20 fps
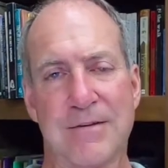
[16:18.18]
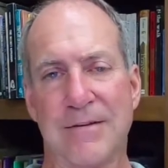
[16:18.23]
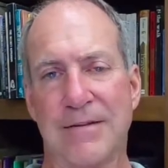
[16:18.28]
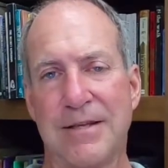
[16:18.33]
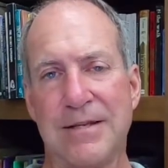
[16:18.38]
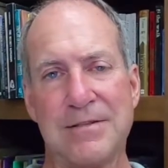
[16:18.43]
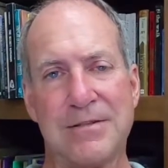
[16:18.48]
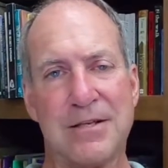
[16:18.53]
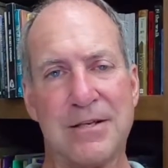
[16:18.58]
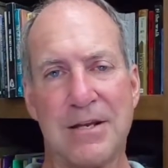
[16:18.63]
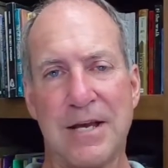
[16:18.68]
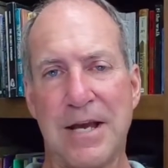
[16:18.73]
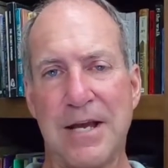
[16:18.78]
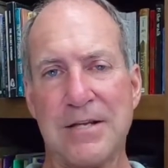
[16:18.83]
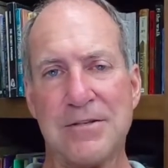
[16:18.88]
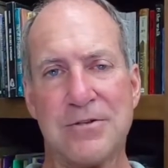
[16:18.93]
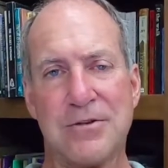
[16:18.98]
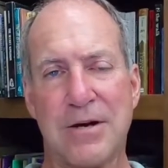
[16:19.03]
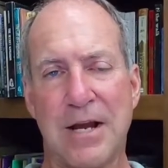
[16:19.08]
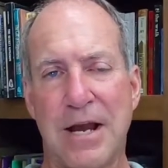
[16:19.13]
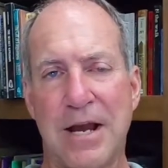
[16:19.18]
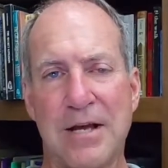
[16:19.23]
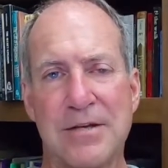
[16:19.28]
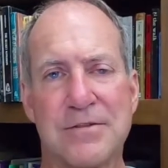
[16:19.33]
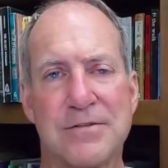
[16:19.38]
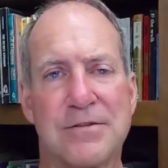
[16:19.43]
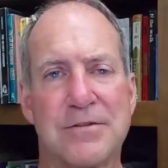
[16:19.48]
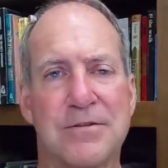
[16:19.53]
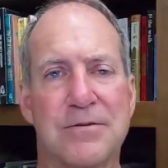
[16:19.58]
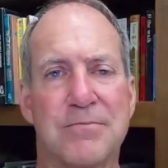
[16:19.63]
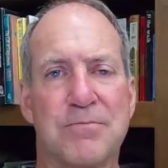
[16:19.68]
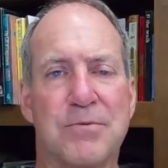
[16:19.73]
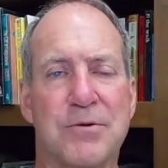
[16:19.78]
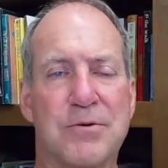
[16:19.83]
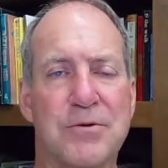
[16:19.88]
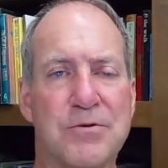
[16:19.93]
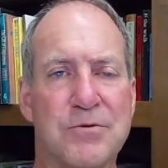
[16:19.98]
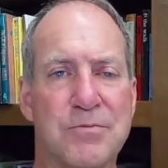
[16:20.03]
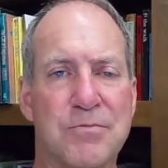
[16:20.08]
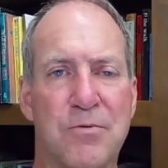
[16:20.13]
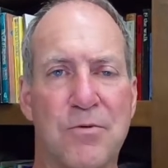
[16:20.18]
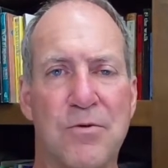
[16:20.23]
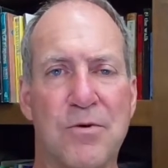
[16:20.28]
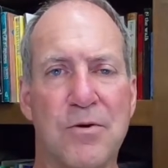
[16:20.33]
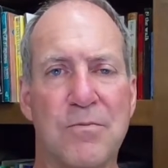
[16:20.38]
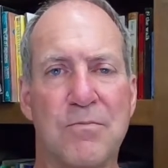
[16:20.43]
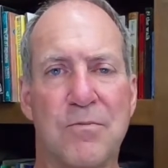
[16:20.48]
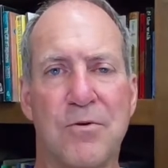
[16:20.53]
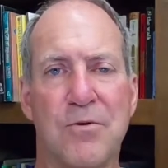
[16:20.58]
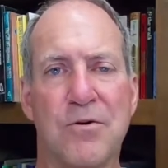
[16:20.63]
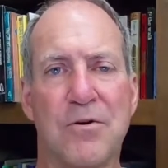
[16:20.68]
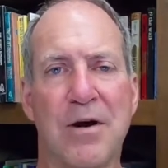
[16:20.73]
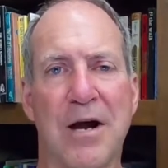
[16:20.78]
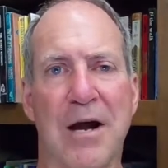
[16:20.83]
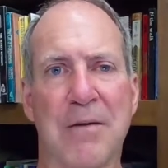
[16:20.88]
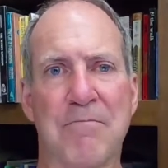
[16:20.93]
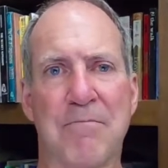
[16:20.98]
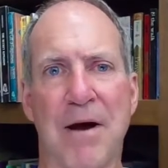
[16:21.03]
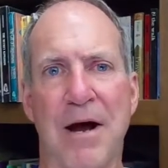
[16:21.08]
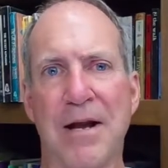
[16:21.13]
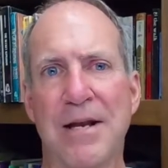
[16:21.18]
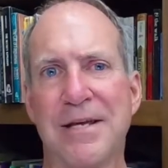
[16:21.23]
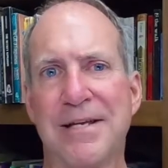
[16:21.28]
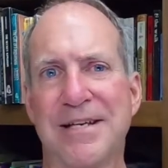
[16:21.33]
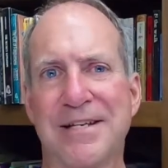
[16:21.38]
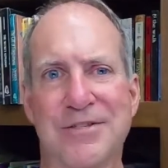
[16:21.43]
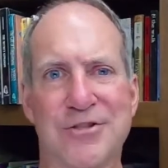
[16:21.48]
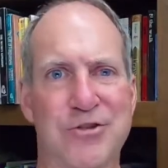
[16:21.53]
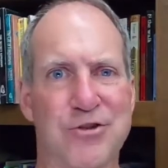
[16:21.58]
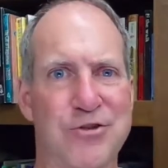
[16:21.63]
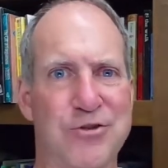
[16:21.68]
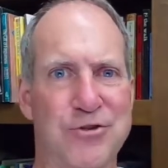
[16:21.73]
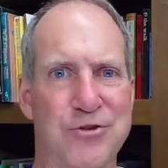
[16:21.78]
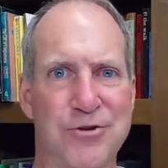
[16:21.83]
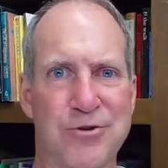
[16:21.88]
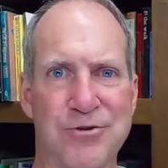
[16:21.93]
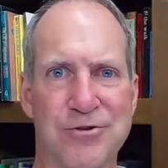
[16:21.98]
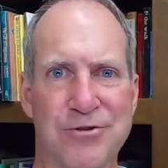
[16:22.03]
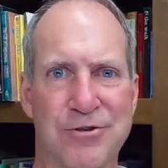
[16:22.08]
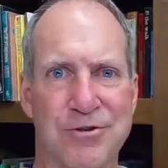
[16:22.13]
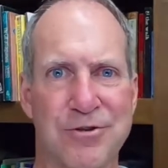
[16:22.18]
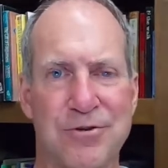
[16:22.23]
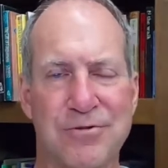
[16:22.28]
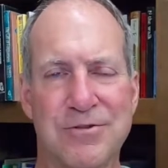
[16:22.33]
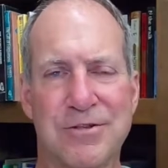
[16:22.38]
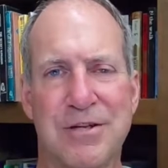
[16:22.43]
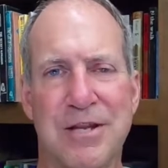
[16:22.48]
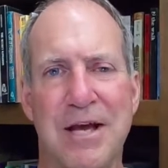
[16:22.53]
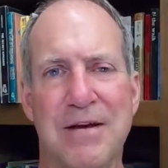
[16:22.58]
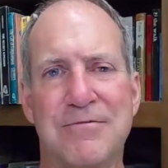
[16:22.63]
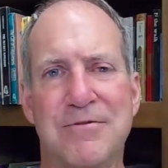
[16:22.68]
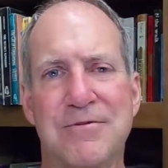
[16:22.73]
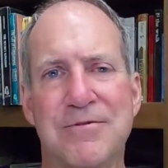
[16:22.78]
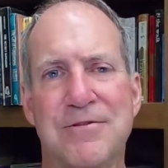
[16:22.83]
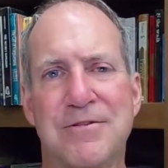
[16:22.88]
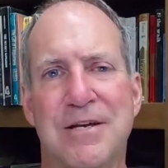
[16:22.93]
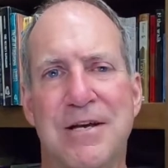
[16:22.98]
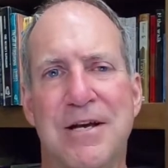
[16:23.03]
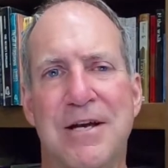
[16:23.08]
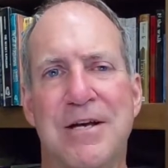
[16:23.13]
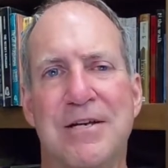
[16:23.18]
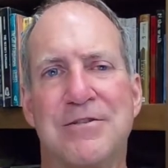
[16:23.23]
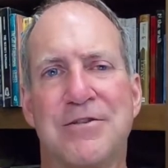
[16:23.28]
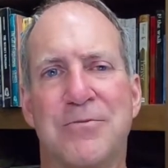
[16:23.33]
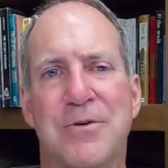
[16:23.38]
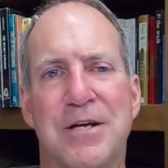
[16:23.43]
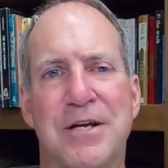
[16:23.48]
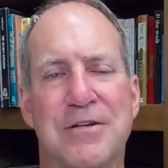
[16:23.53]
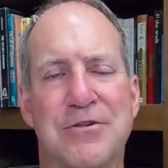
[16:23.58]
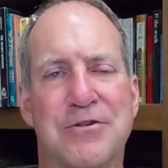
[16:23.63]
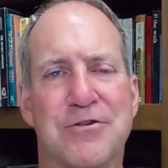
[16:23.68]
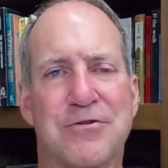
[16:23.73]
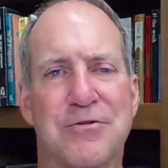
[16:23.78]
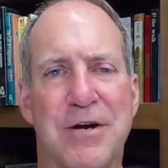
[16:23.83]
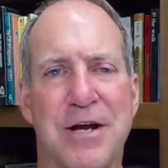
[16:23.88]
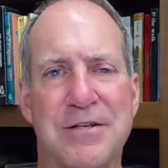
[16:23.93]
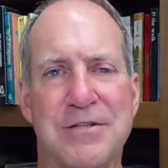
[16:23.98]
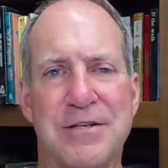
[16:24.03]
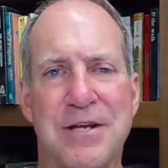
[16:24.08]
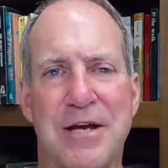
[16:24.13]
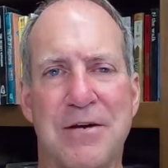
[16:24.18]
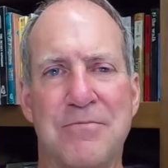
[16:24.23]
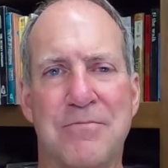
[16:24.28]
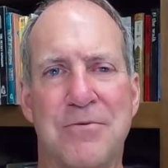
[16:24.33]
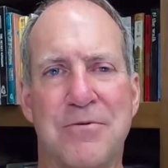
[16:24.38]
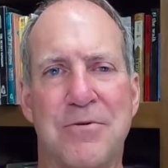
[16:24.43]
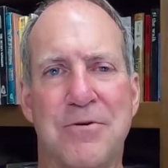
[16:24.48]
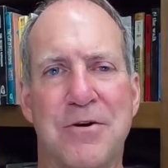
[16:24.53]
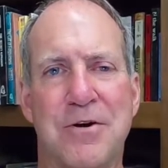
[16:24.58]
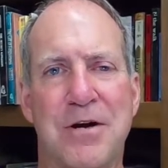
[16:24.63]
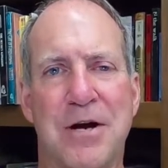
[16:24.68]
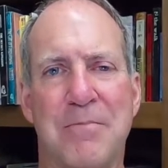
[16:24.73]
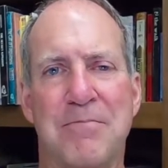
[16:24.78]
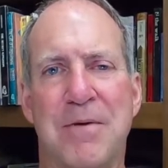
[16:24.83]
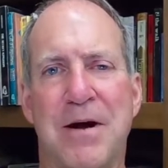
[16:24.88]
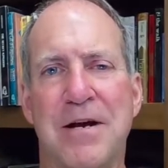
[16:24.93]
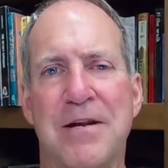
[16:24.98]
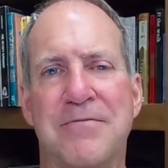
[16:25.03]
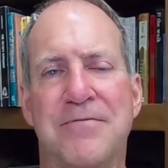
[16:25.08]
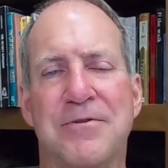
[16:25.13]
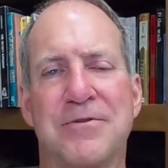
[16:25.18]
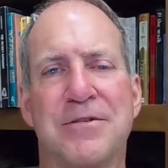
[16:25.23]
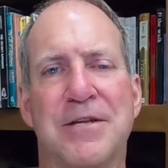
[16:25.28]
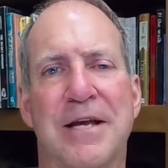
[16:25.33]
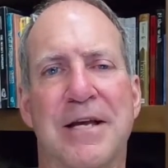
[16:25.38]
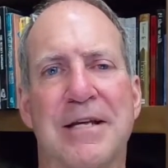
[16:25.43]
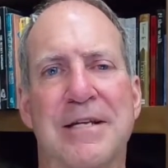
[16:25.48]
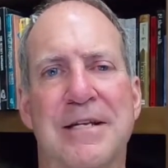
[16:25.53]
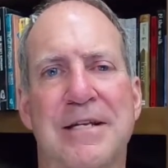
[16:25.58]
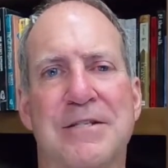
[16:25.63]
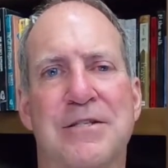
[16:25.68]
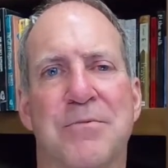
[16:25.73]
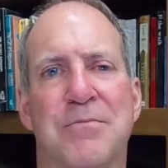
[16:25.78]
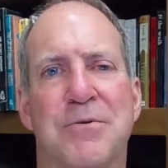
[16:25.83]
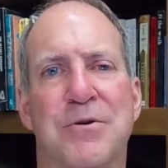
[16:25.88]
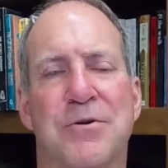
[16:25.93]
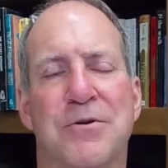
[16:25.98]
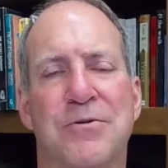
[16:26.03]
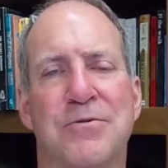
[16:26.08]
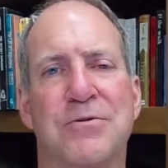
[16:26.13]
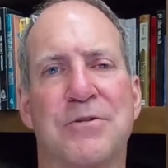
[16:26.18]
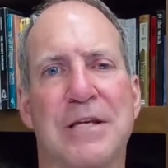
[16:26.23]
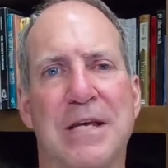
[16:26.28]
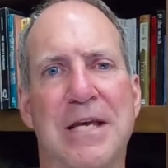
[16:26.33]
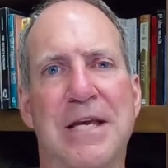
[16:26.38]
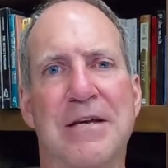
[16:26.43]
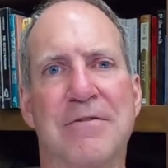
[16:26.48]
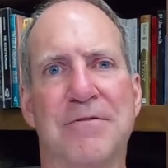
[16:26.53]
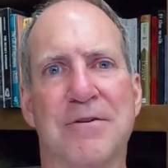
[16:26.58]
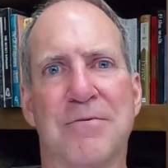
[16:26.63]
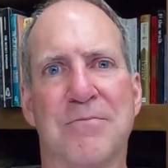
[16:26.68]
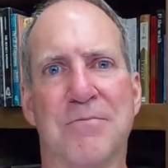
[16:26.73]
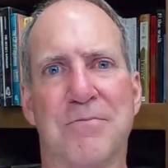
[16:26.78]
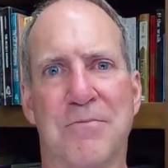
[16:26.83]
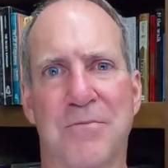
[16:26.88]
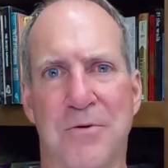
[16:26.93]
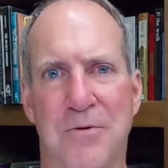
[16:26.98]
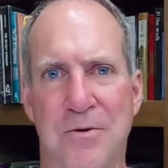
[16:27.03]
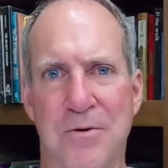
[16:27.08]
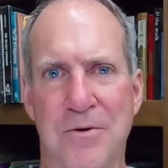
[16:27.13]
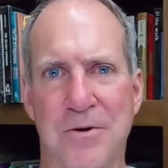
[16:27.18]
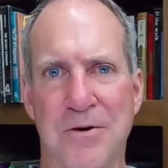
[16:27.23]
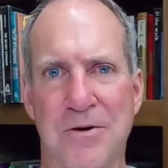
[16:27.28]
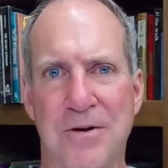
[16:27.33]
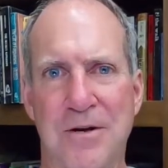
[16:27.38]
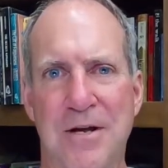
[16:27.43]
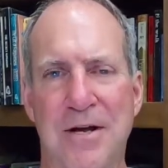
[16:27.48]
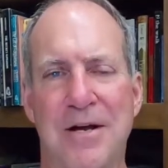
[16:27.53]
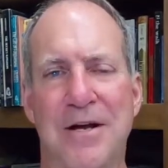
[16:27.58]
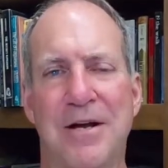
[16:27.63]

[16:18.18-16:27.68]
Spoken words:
these glands are asked to produce more and more. Our body gets used to those levels, so we get stressed out more, and our body feels like it needs to produce even more